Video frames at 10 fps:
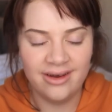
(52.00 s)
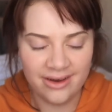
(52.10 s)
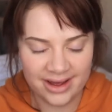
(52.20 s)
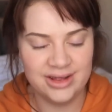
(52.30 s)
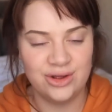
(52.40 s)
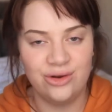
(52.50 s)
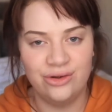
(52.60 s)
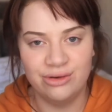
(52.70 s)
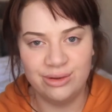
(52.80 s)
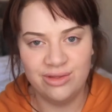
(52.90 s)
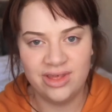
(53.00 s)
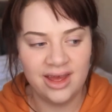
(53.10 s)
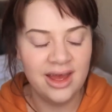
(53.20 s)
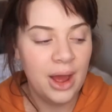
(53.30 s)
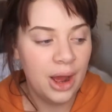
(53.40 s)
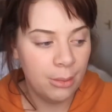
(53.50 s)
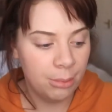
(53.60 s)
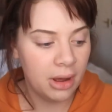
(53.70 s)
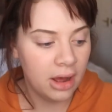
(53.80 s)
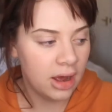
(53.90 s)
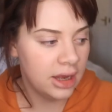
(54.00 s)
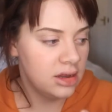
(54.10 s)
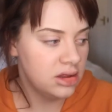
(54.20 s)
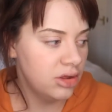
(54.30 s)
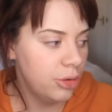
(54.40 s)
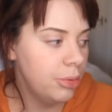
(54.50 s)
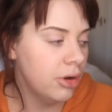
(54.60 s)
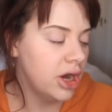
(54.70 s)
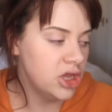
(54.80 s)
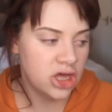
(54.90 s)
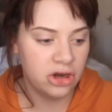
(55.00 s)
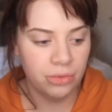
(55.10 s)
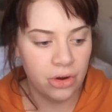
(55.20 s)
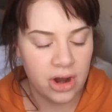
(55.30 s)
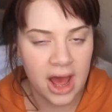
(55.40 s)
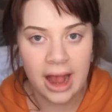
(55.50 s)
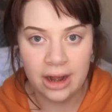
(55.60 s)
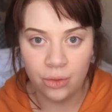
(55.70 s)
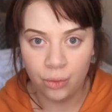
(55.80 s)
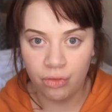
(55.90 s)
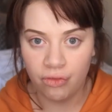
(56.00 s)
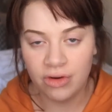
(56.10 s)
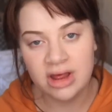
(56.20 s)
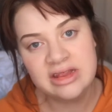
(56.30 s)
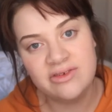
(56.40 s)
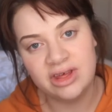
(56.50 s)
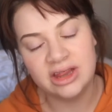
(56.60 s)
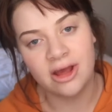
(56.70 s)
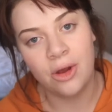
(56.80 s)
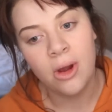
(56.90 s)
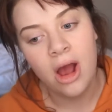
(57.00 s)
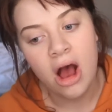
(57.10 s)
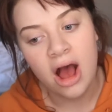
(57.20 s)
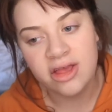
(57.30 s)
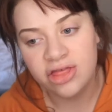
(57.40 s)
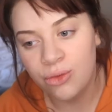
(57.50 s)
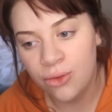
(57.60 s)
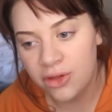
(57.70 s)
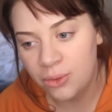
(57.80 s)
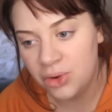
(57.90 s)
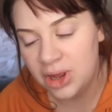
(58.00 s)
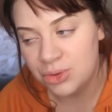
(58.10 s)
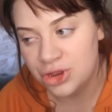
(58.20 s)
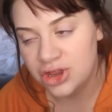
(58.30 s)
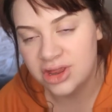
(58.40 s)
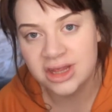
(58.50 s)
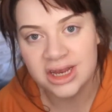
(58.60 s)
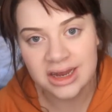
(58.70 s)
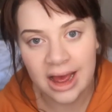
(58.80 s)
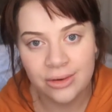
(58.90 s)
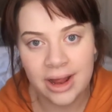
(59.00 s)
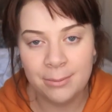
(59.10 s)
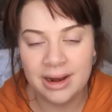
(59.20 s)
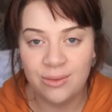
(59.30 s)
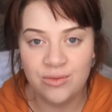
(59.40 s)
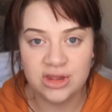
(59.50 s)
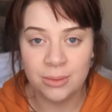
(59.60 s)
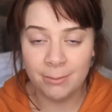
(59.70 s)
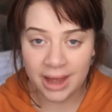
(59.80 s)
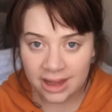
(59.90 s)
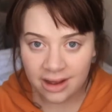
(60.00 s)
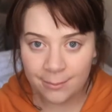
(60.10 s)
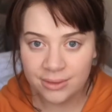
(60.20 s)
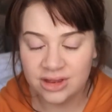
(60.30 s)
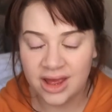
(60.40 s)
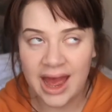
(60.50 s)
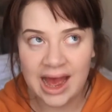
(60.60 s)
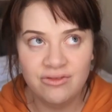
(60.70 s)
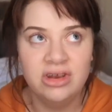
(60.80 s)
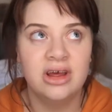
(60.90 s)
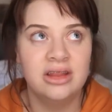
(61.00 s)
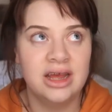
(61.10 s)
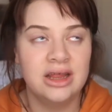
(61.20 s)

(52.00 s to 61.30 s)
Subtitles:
eyes don't agree with it, but I can still put eyeshadow on and all the rest of it. So I thought that we would just sit down and play with some makeup because I haven't done that